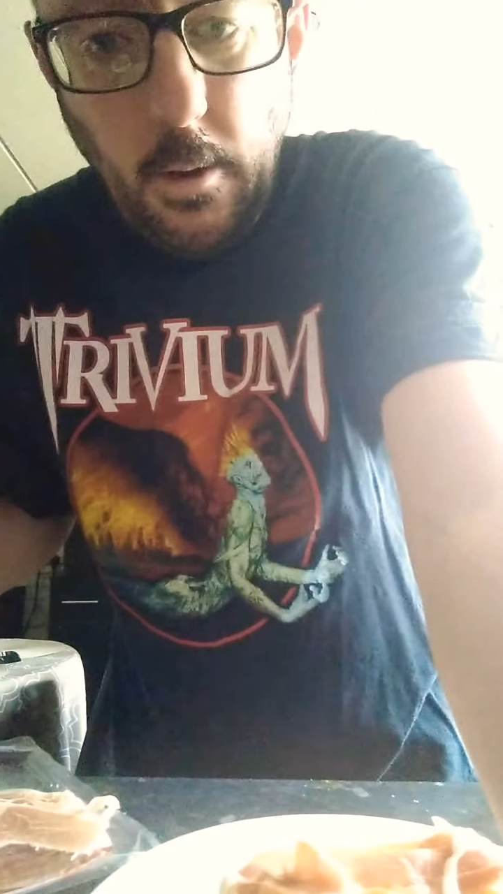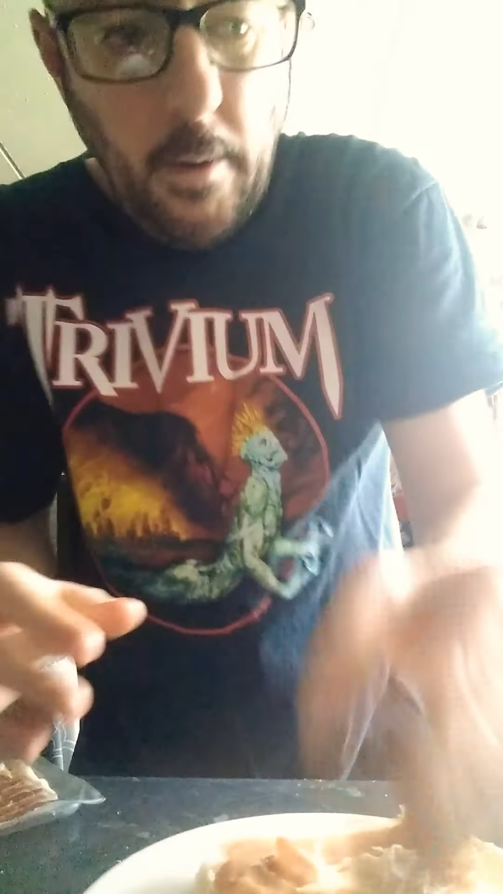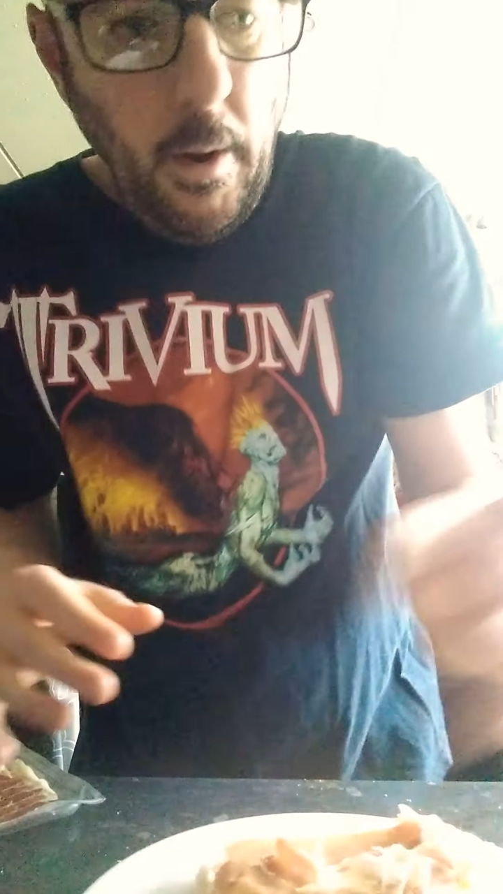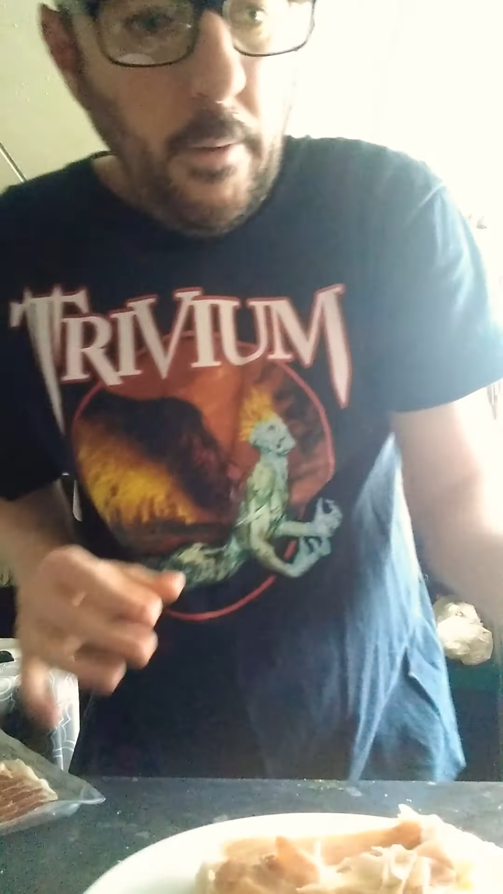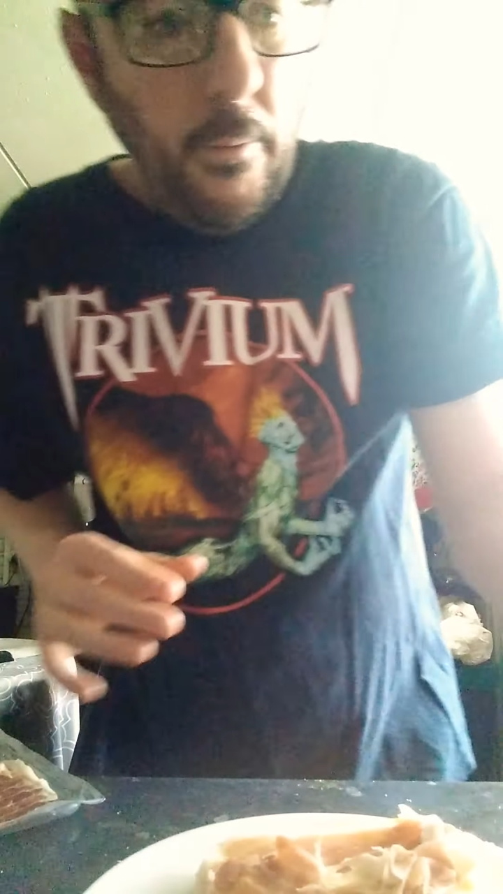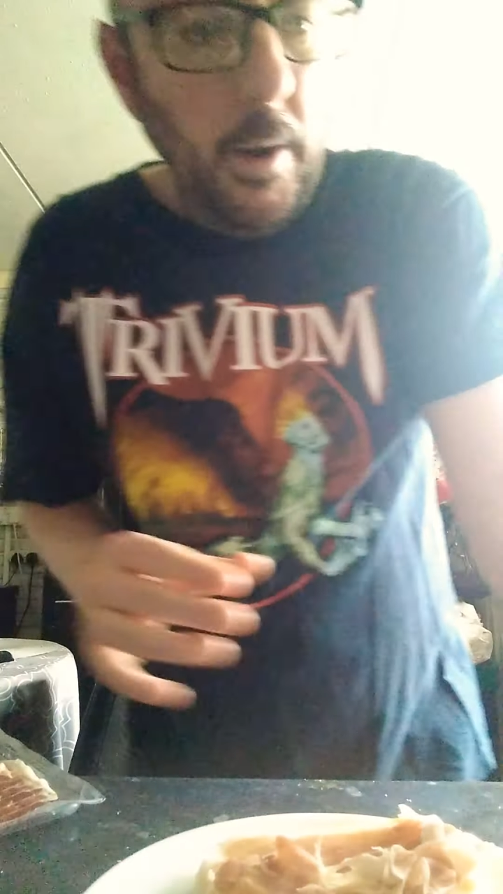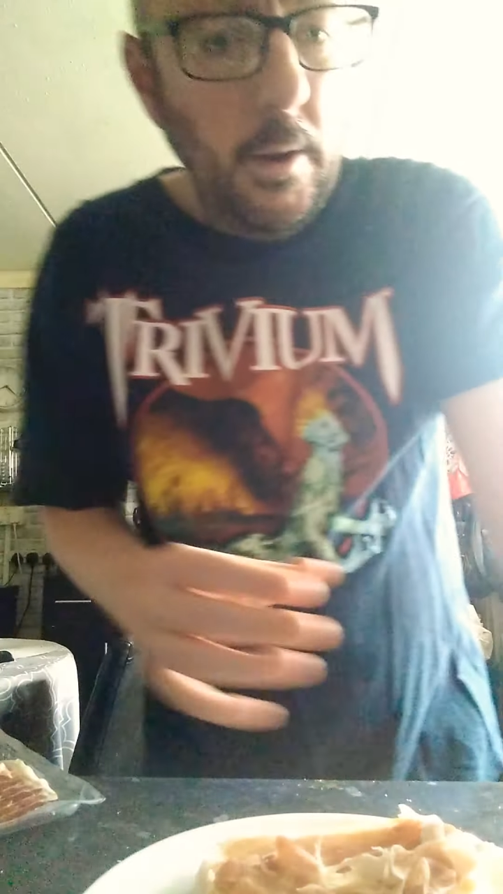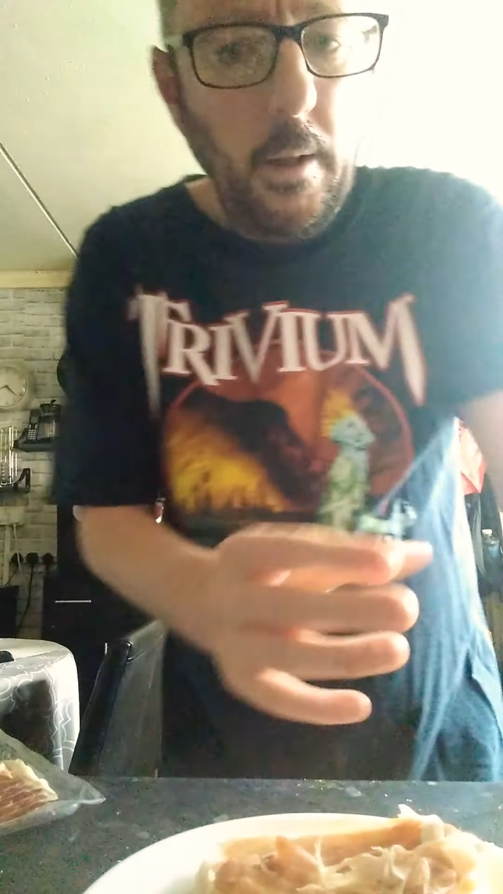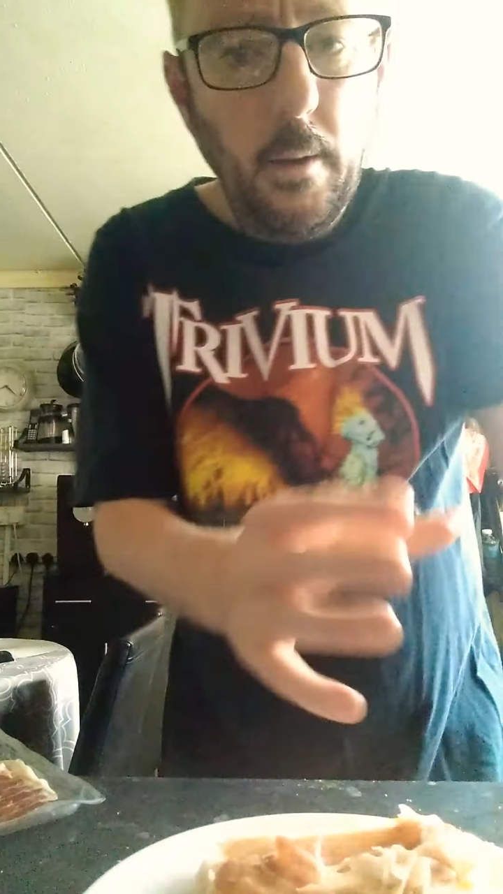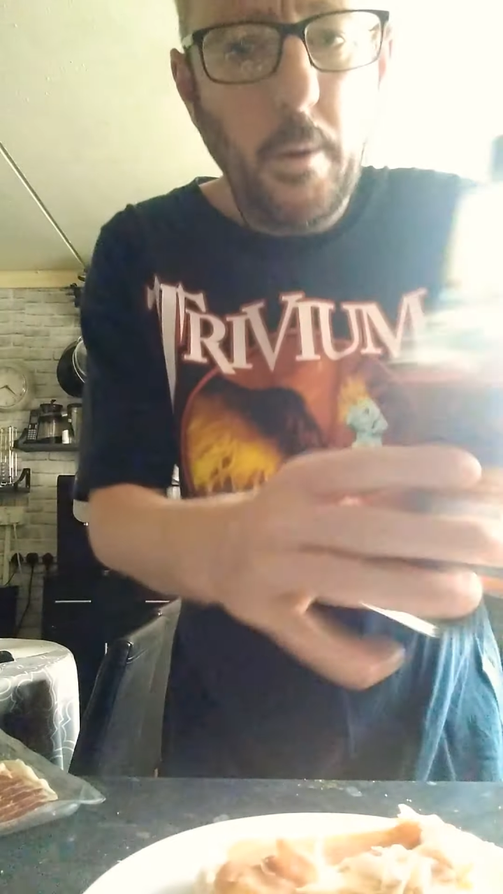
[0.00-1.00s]
Right,
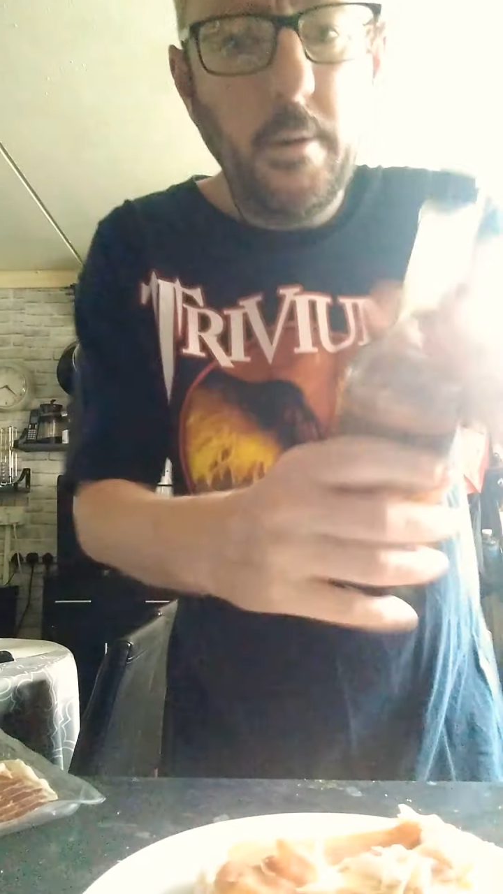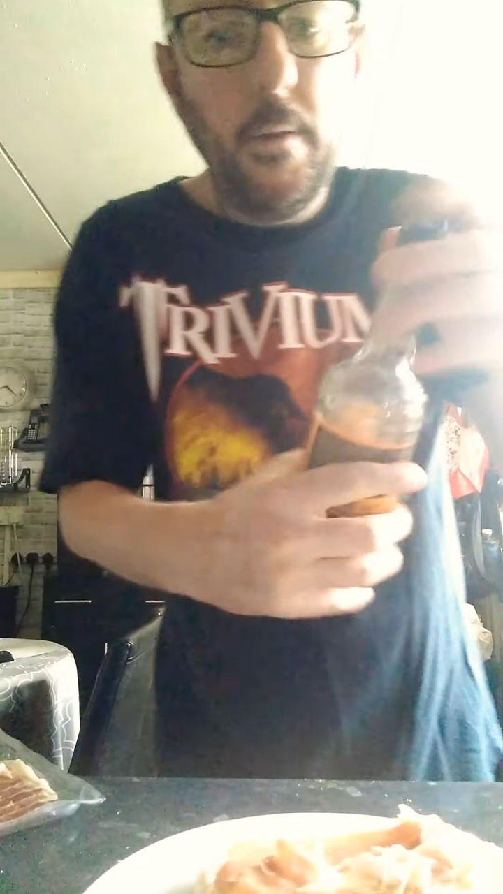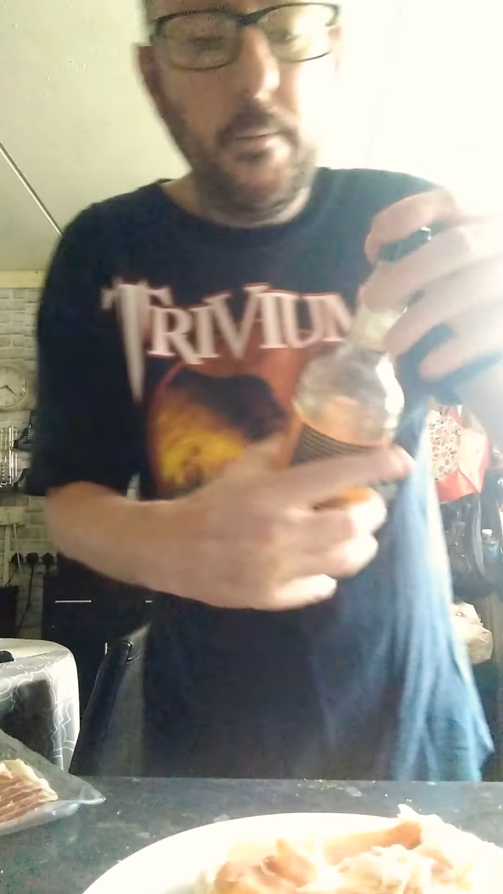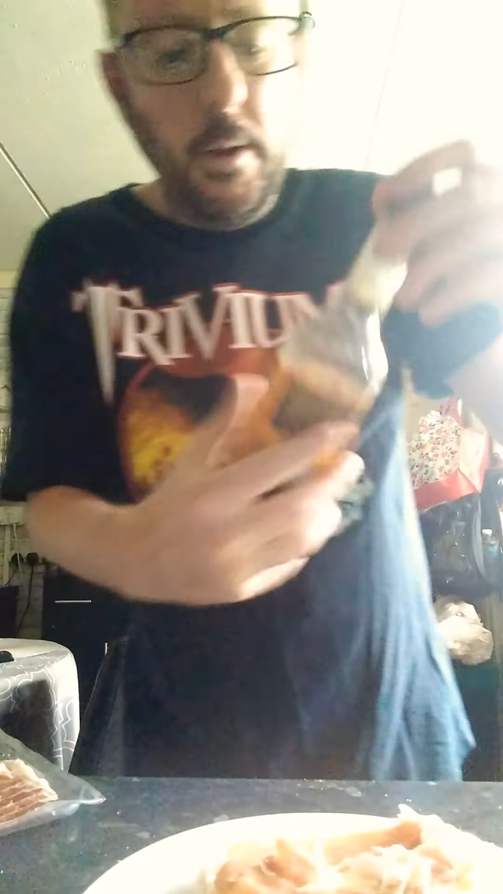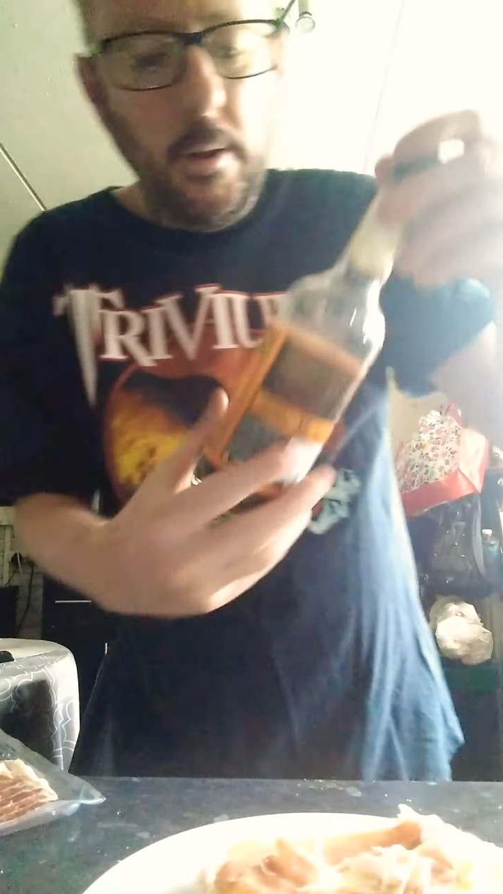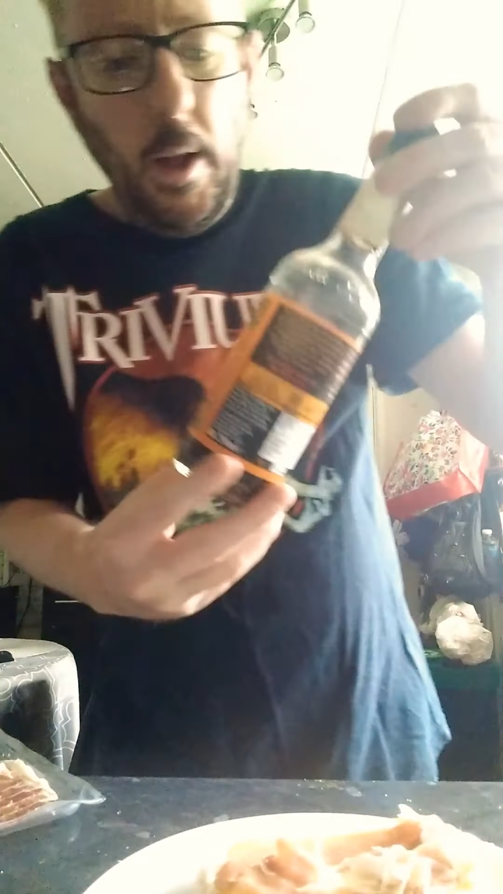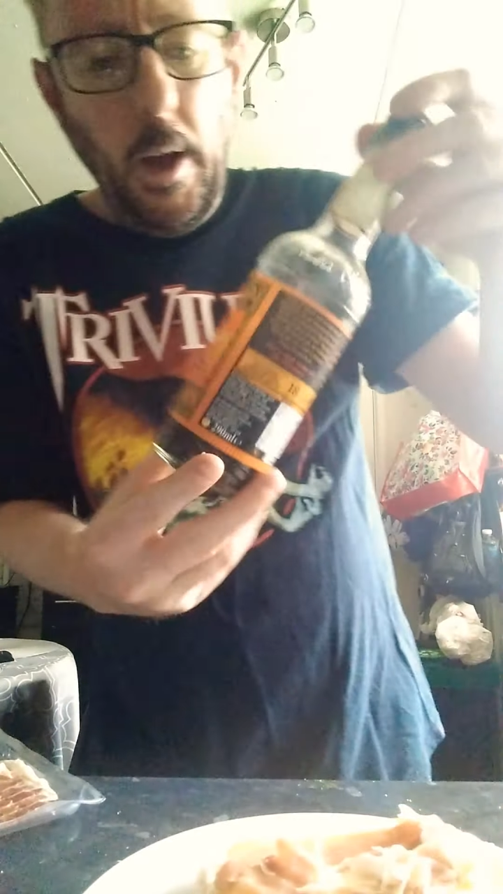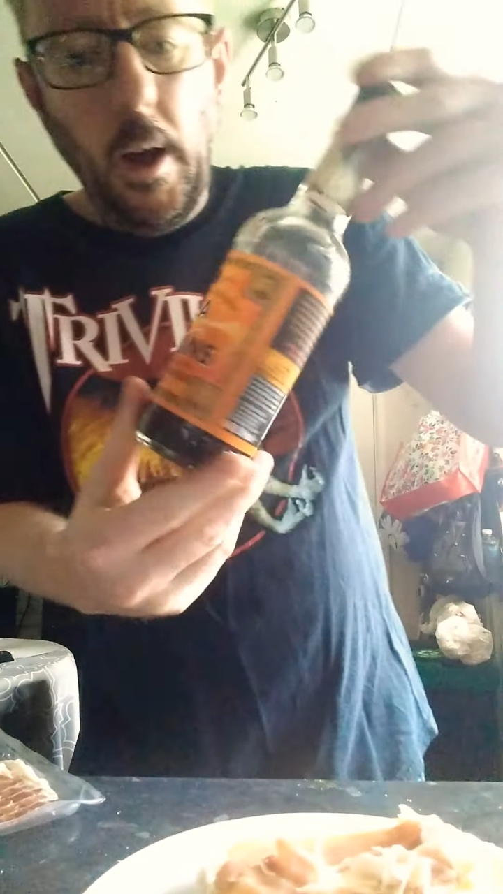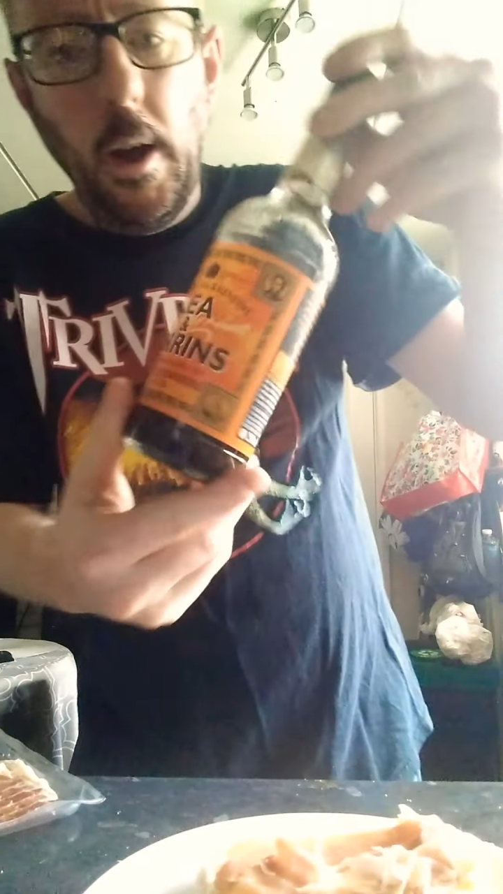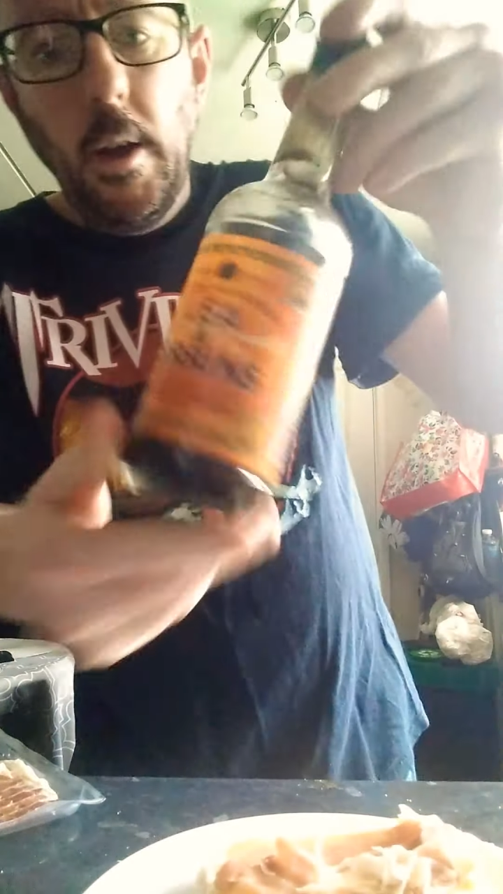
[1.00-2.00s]
finally, once you've done
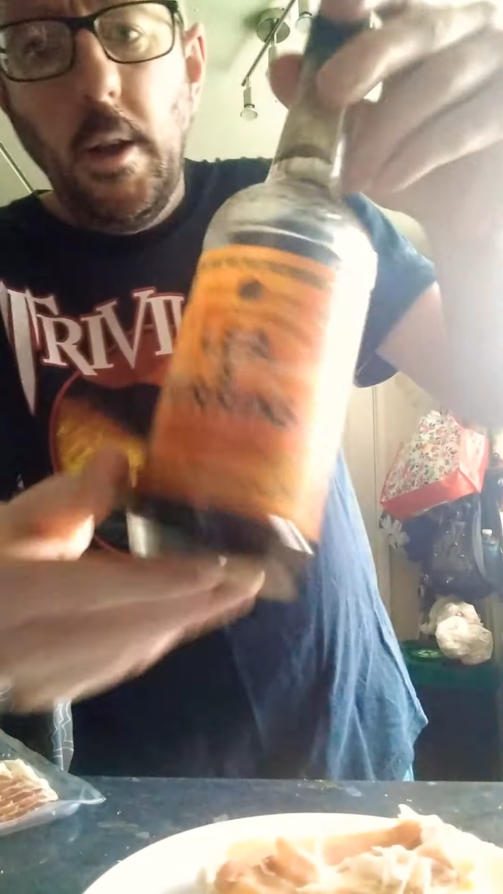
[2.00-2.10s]
that,